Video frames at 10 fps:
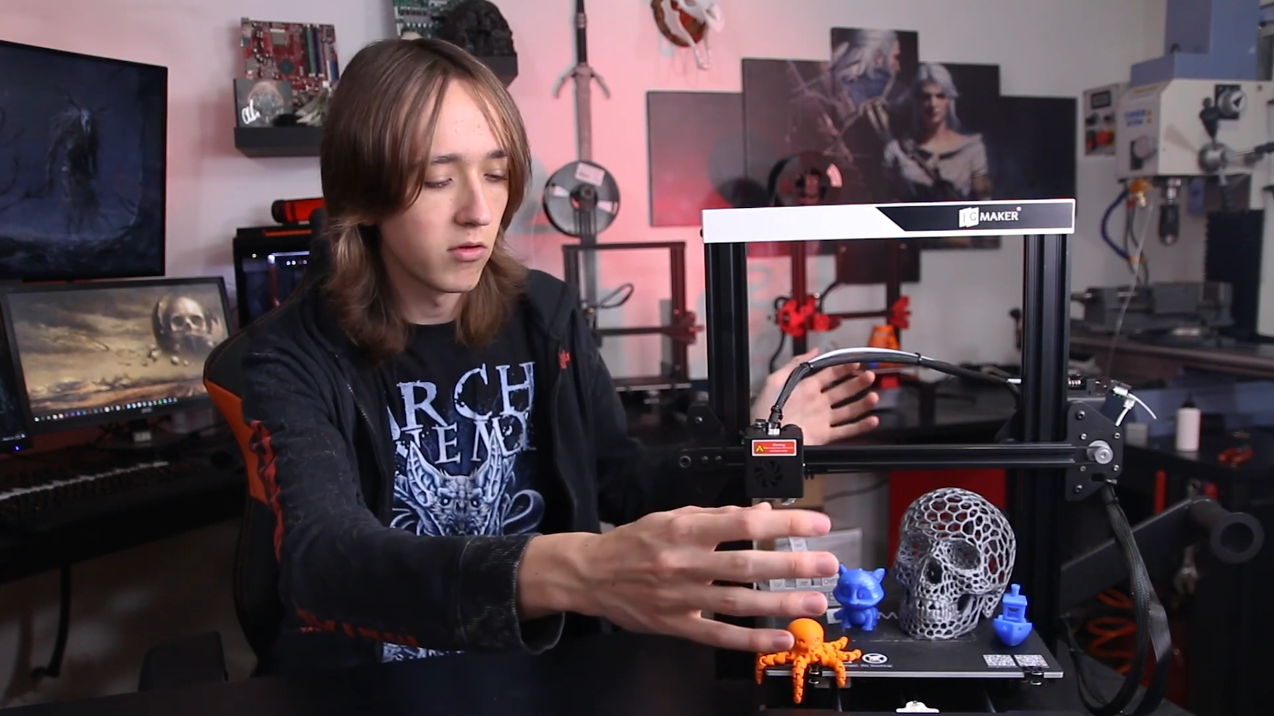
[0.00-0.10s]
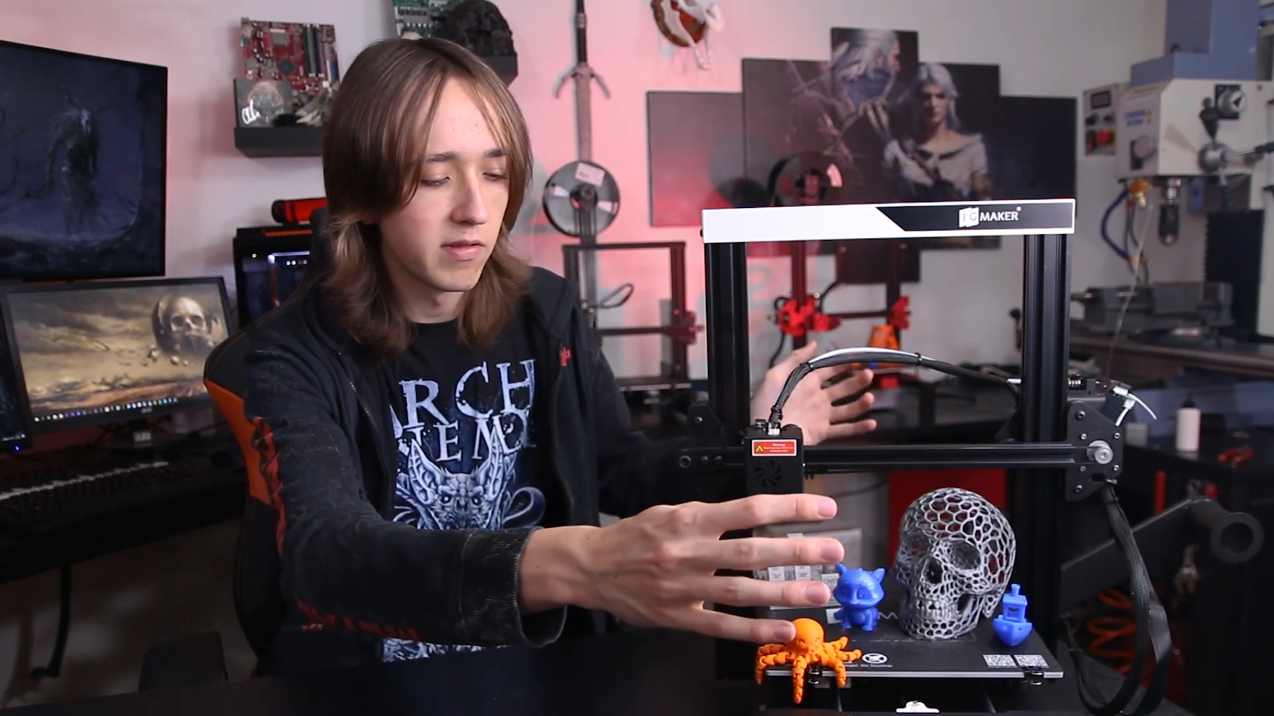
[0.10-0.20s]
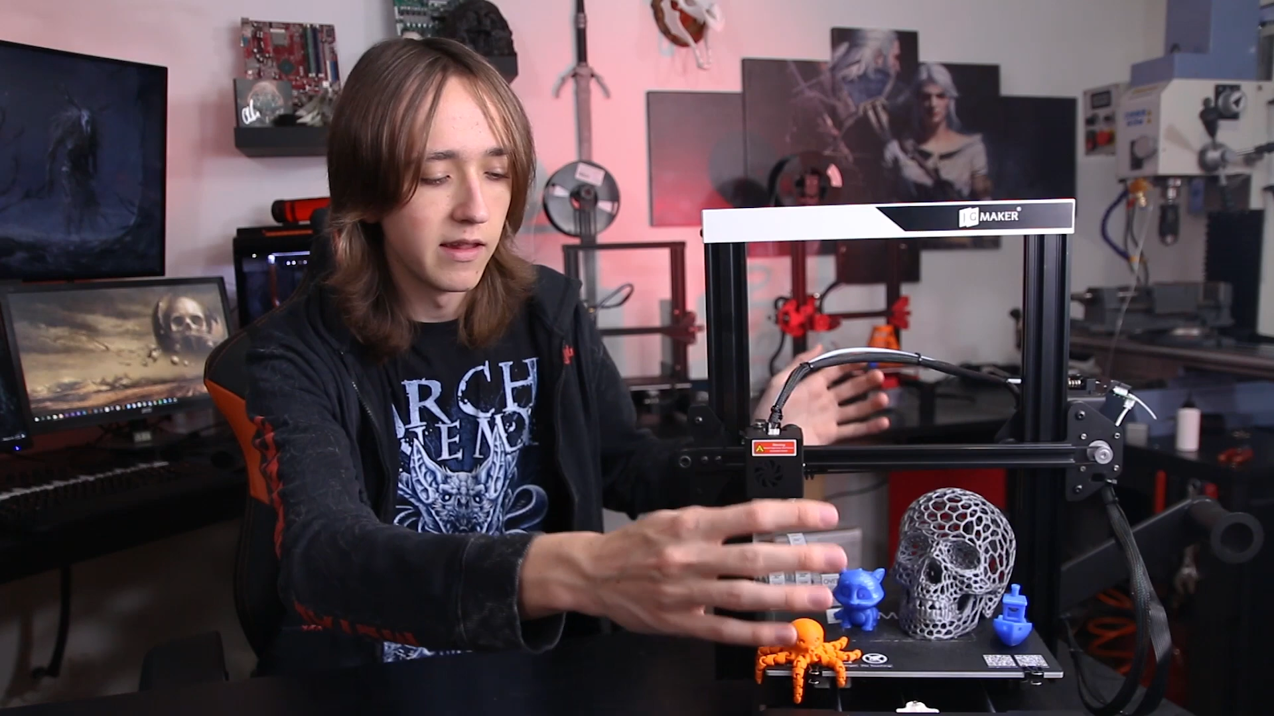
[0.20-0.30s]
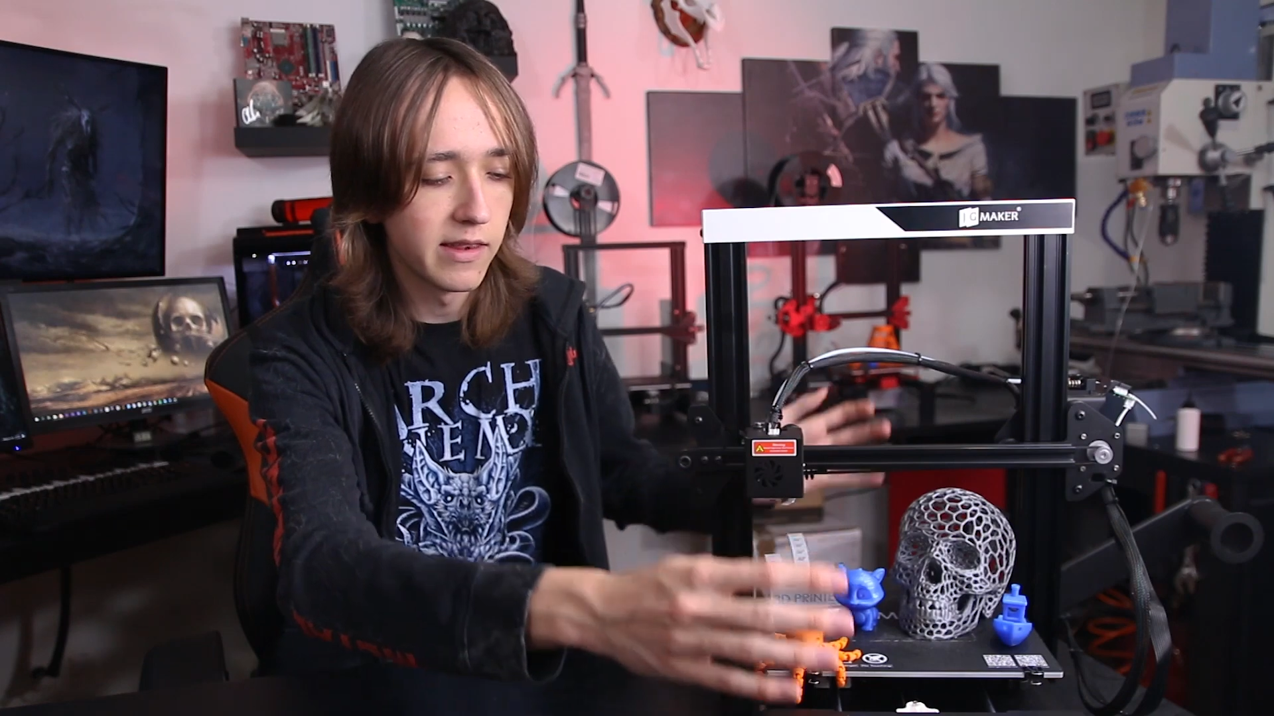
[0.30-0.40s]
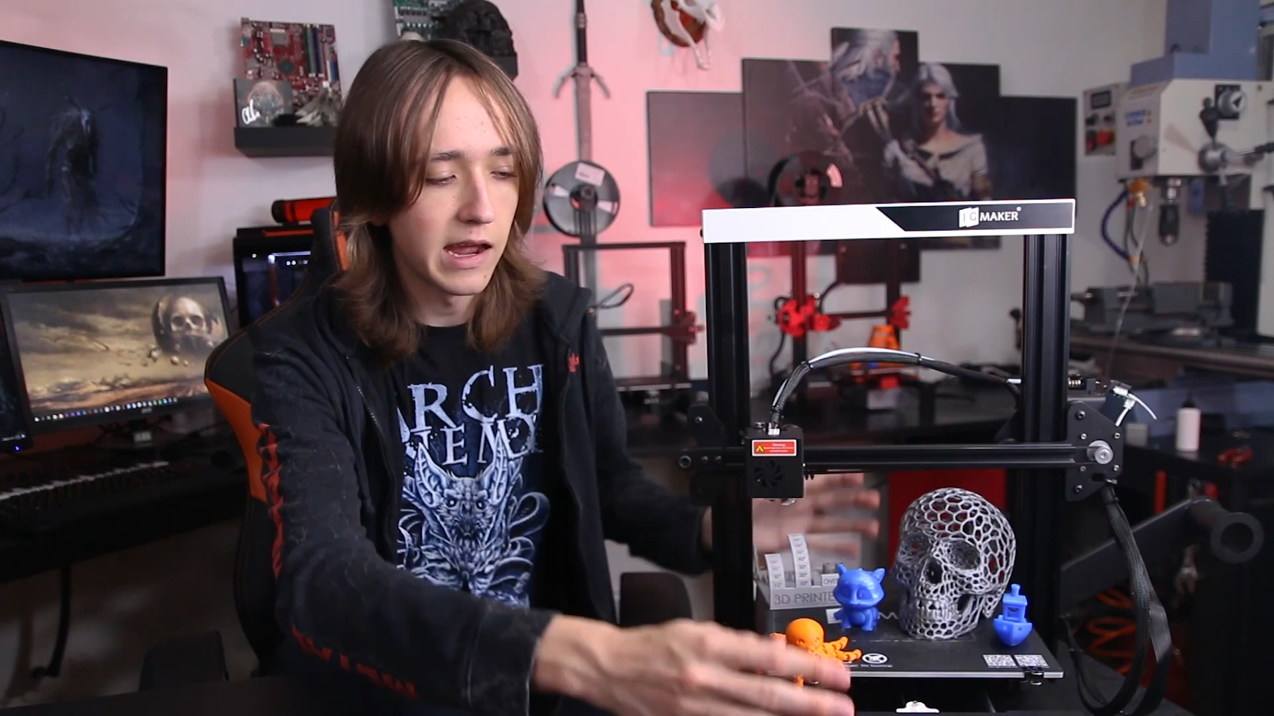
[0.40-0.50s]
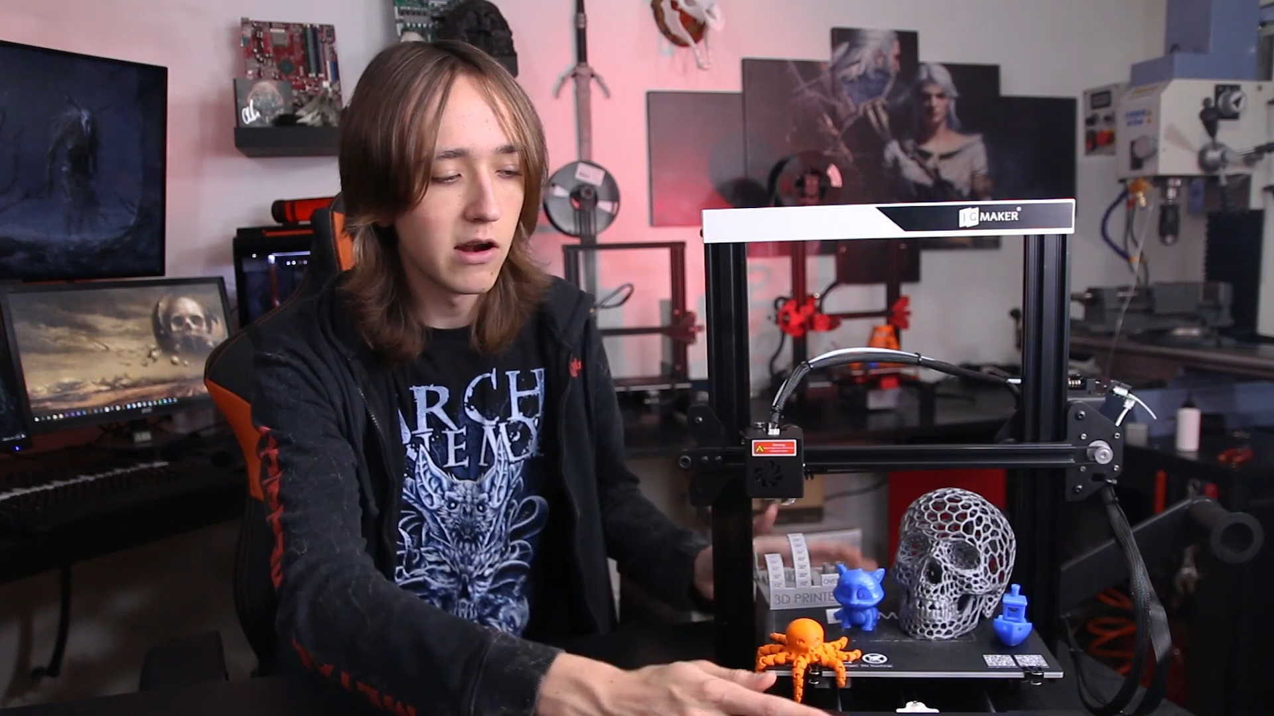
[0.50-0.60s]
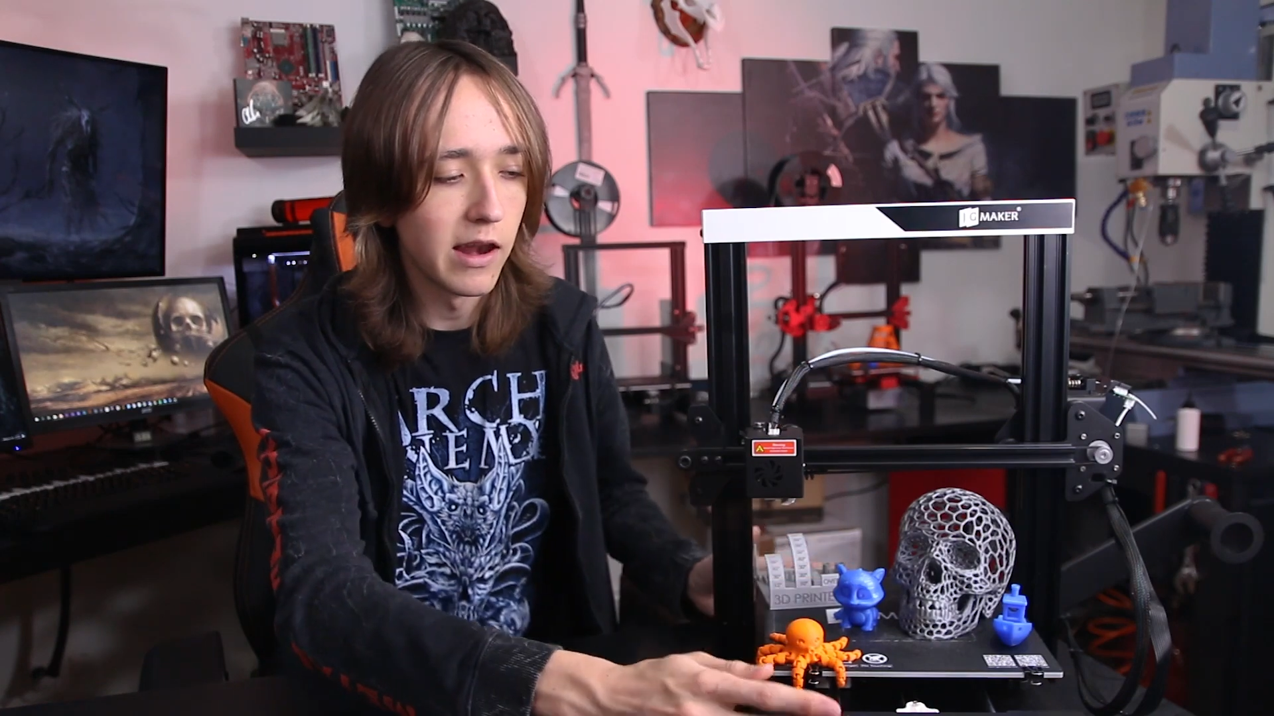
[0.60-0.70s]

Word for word: goes the entire